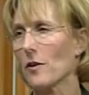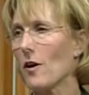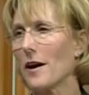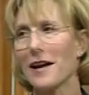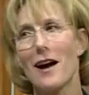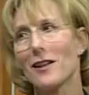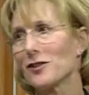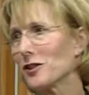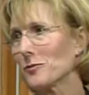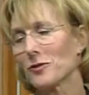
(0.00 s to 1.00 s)
The
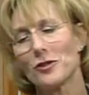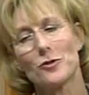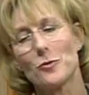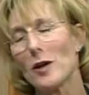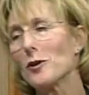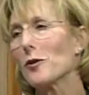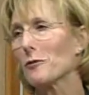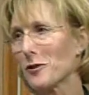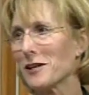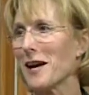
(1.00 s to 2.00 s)
audiologist will just run you
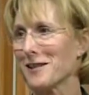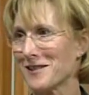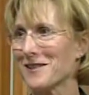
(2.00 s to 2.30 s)
through the test.